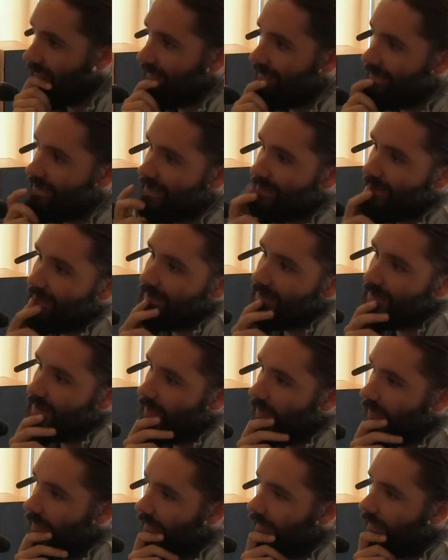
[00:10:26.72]
This is their
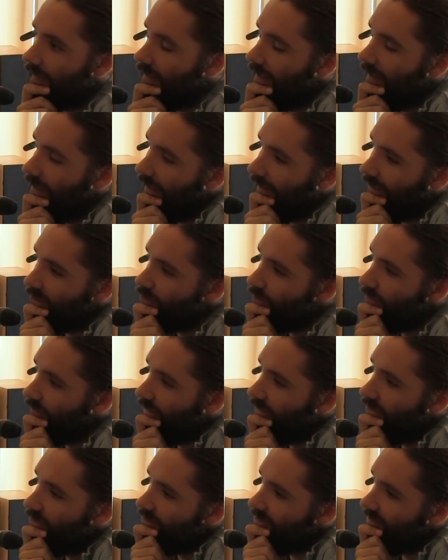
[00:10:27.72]
slogan. And it's
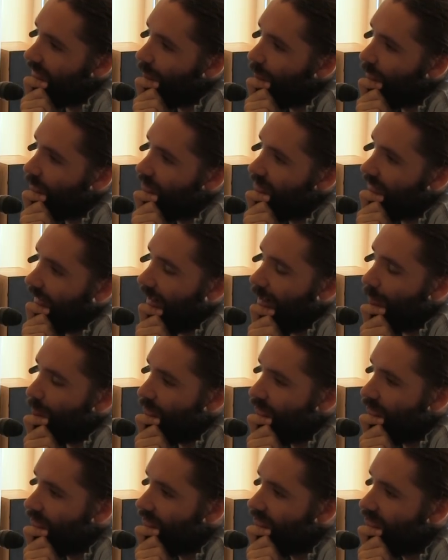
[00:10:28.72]
really interesting because it
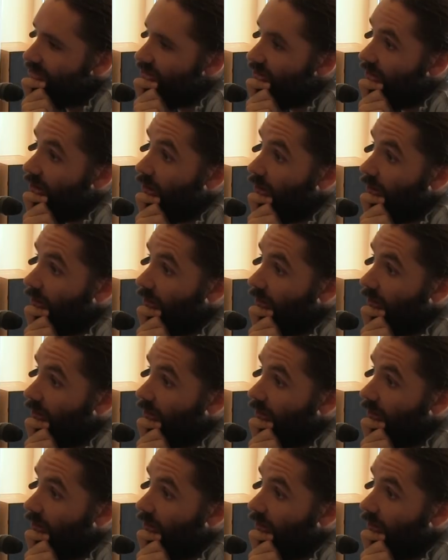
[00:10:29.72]
captures a